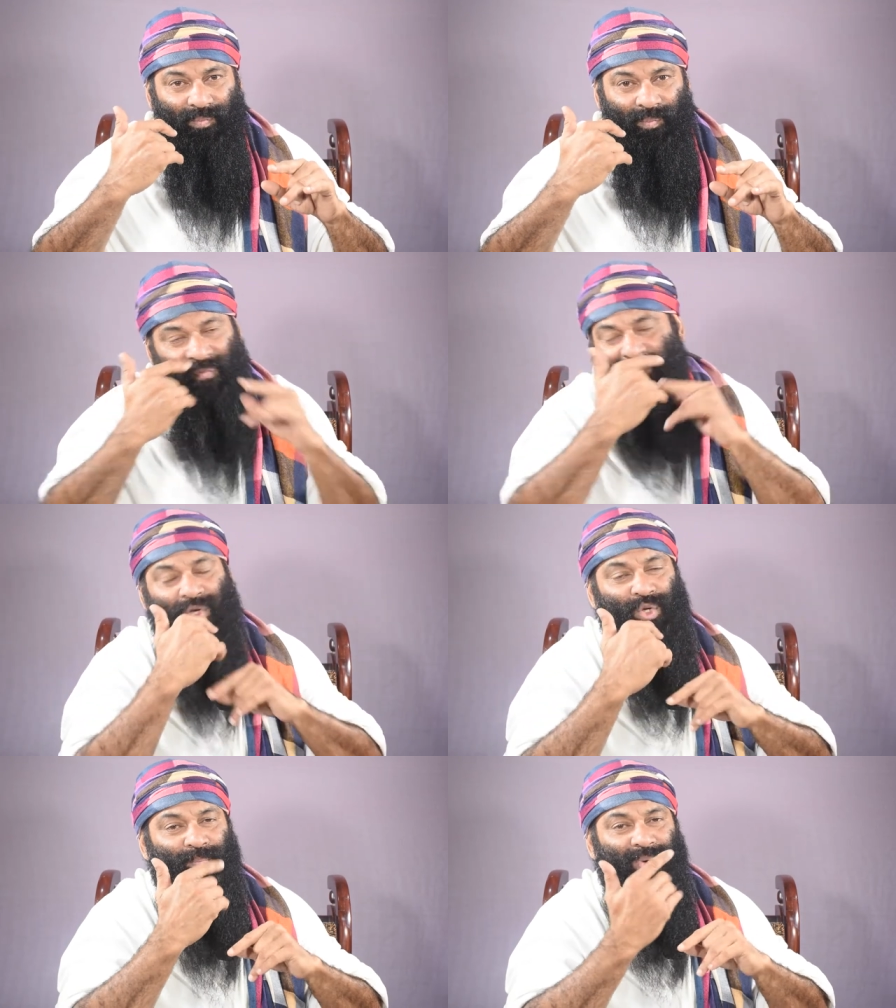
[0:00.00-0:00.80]

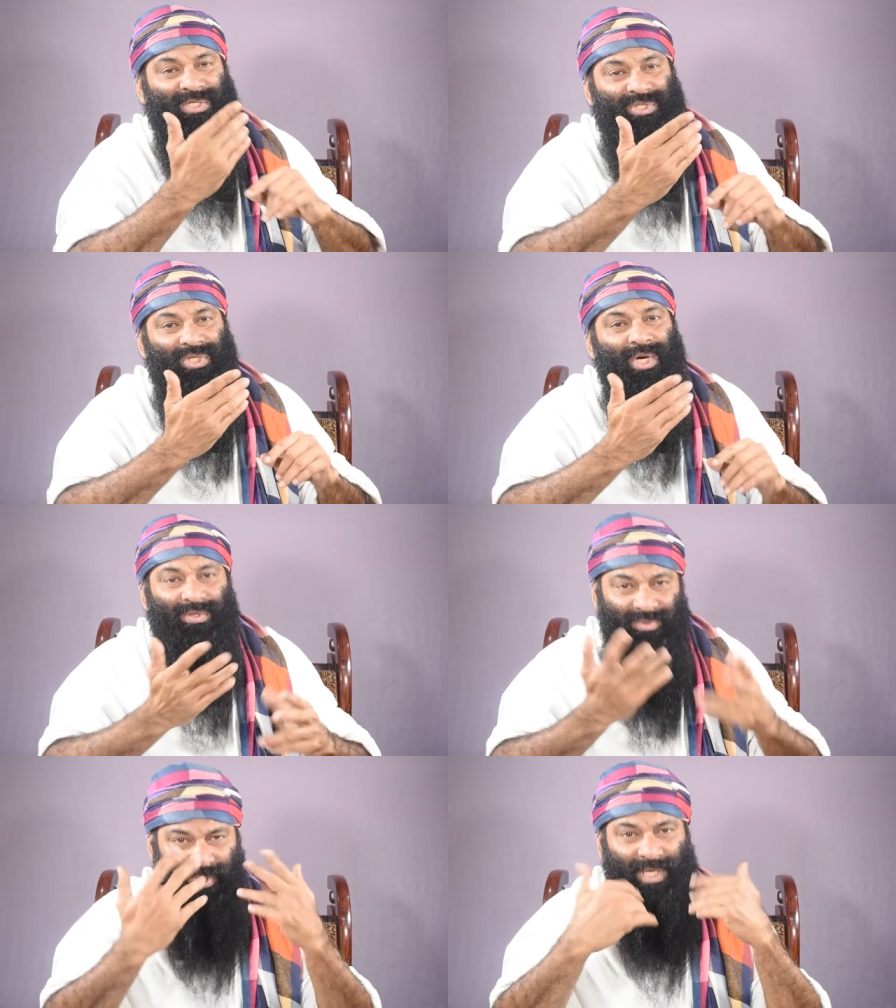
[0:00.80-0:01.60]
Before you brush,
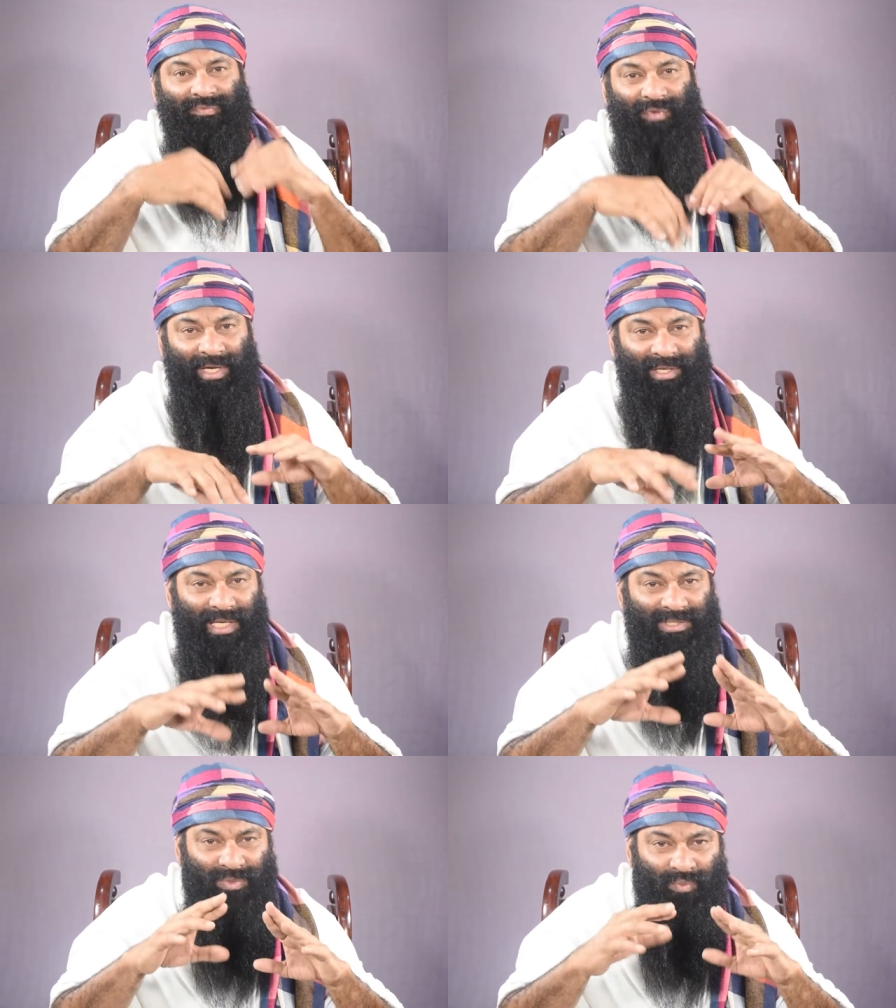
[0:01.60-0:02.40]
drink 5
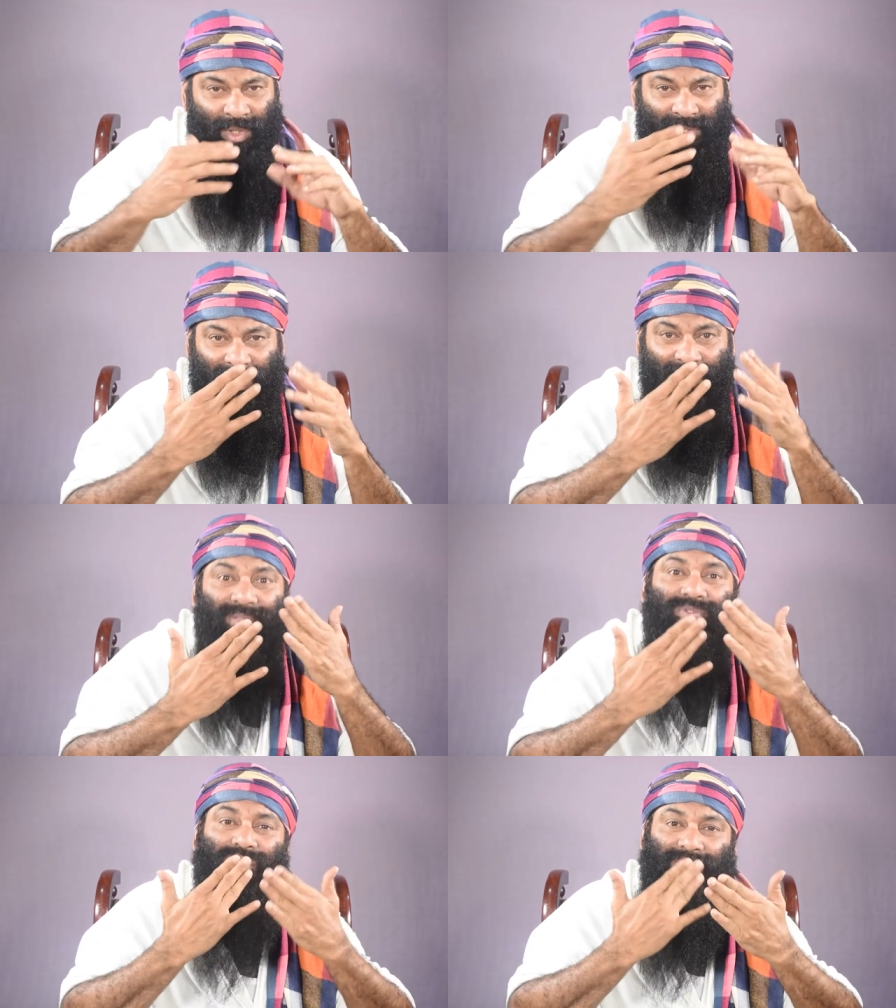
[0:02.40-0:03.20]
glasses of
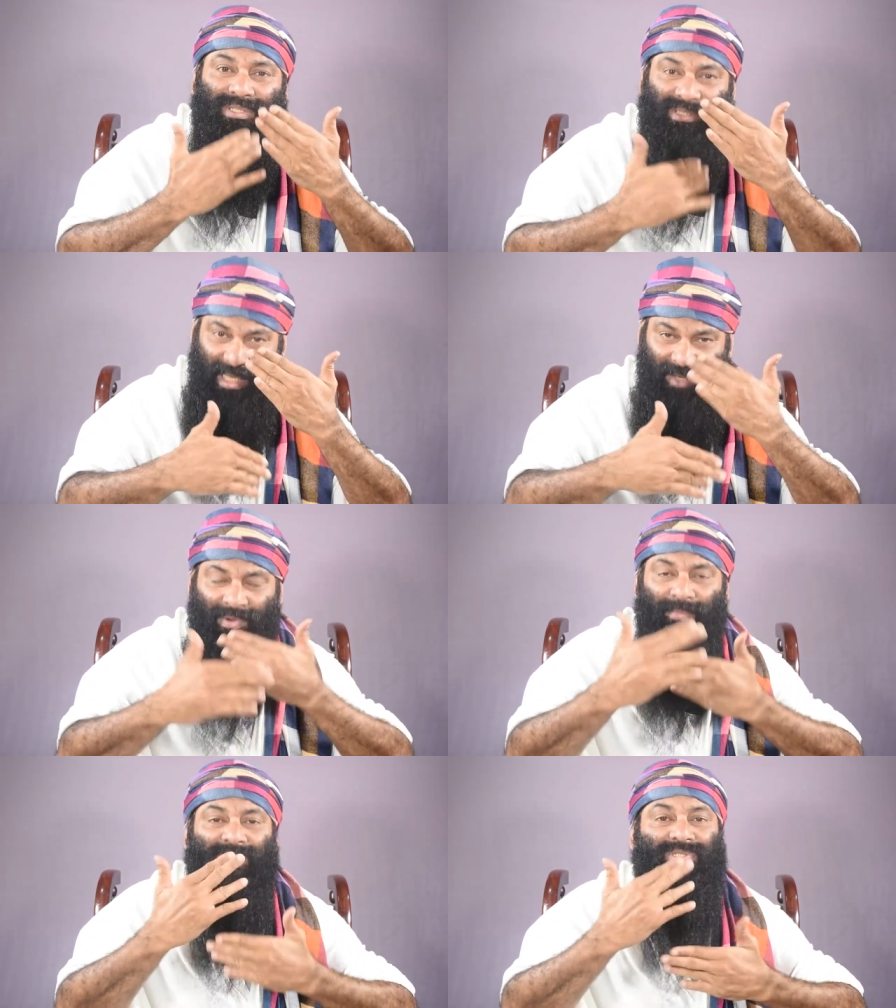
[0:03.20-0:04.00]
water so that
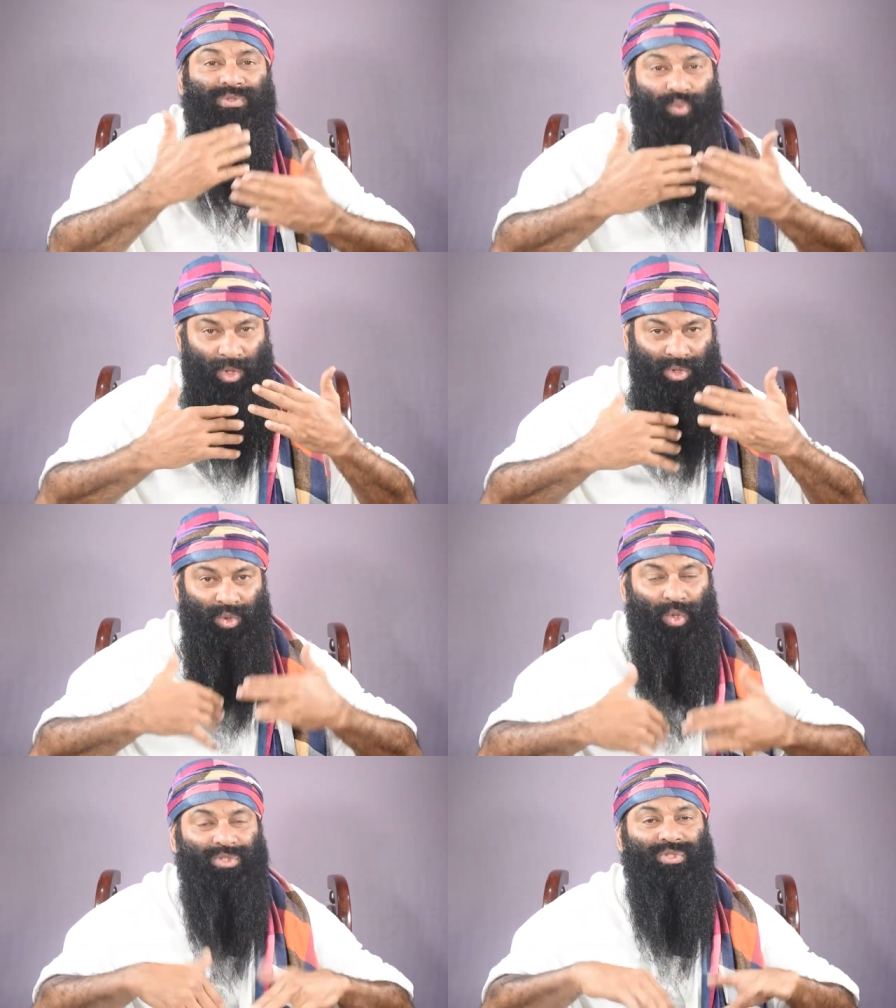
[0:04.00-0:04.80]
saliva mixes, water
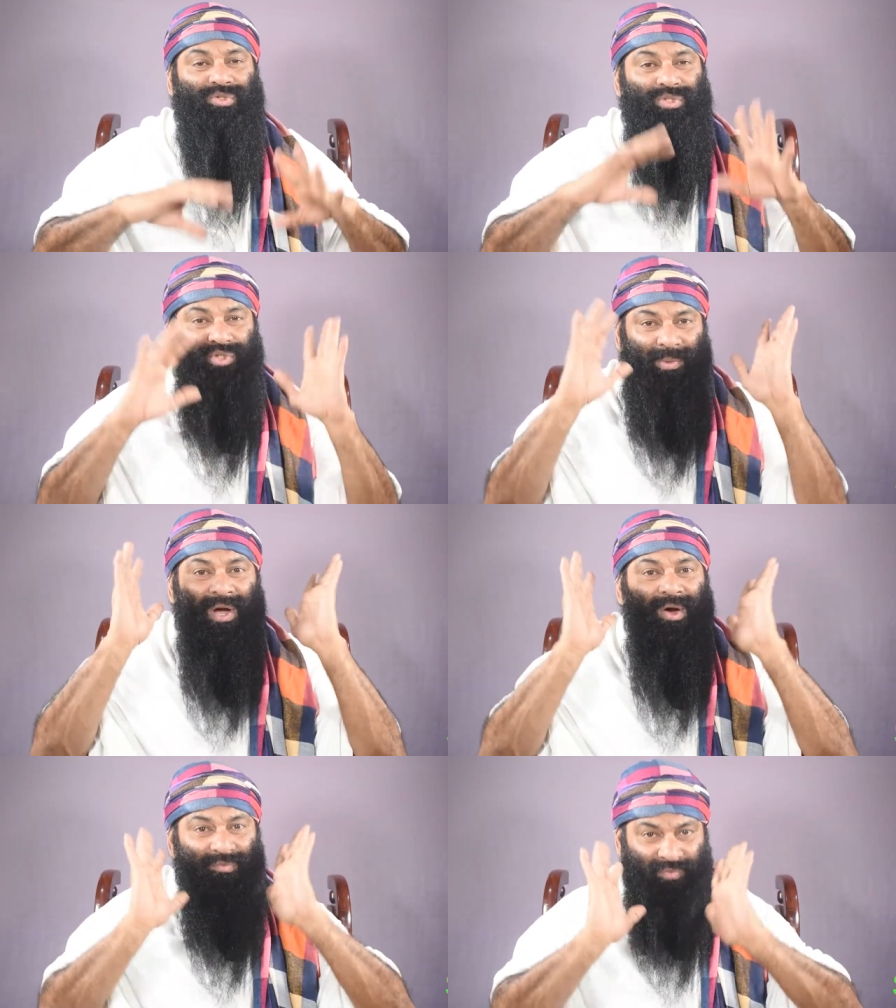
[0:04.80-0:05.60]
goes into the
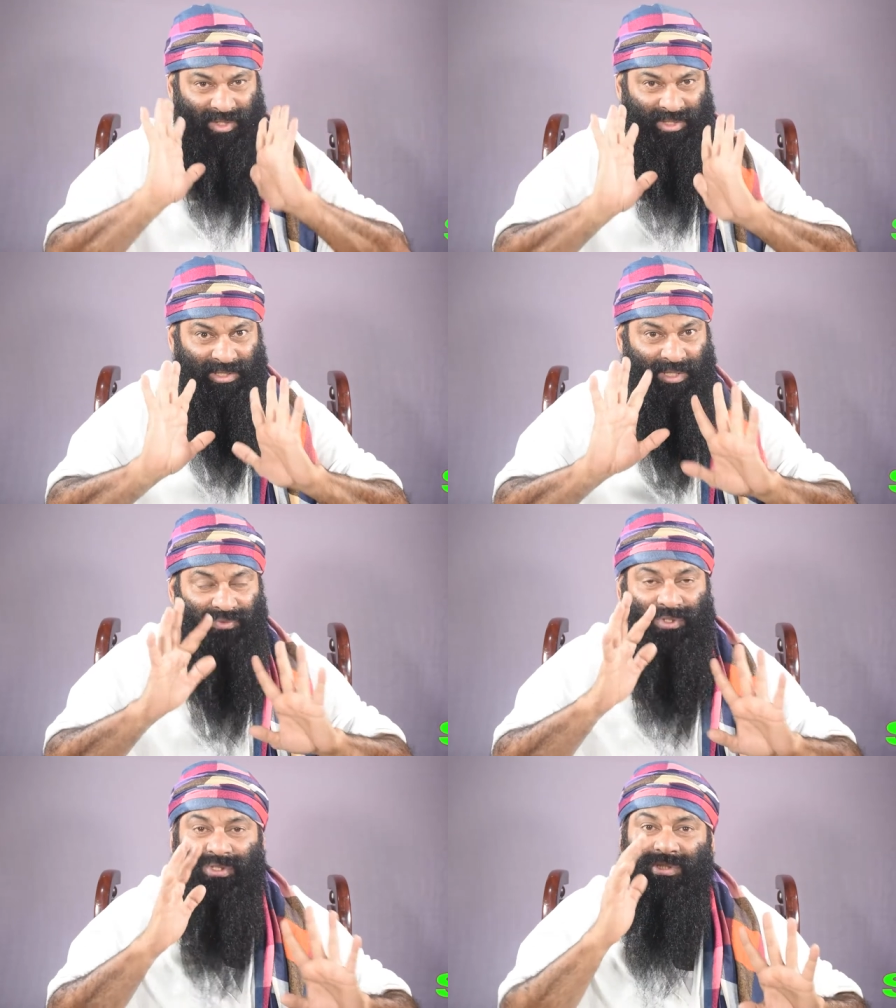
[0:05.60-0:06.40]
stomach, flushes
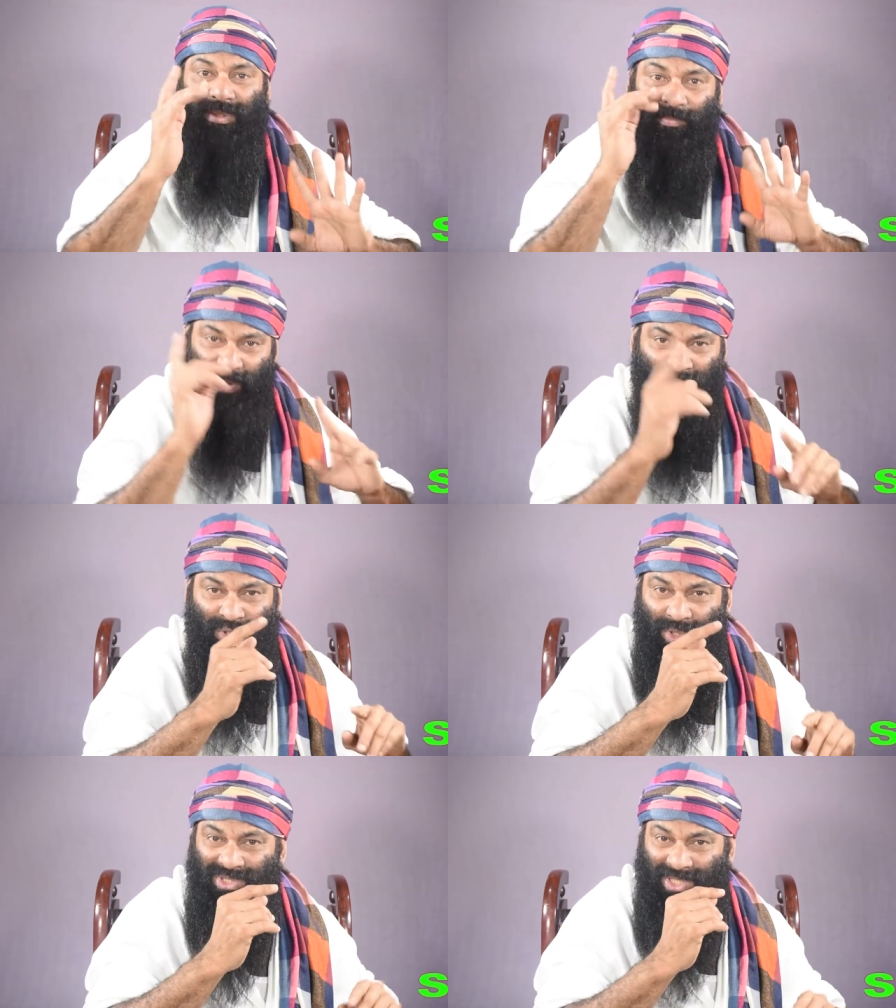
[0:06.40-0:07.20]
out the system,
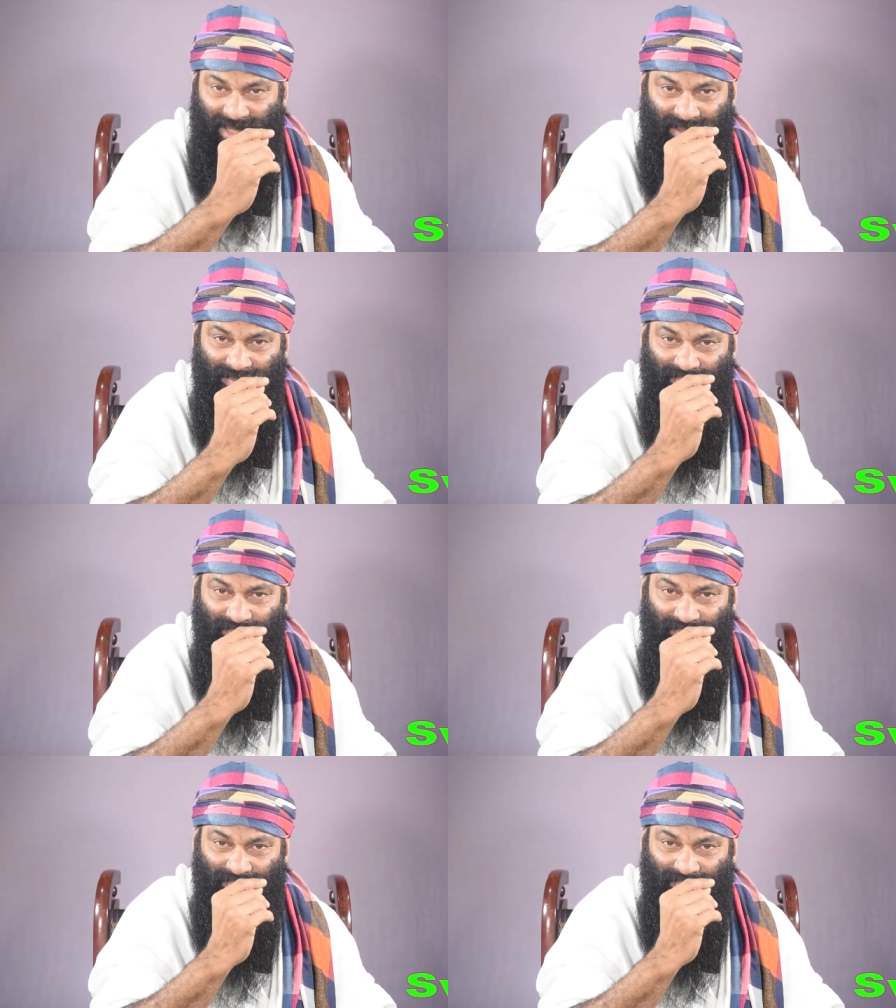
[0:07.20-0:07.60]
brush your teeth.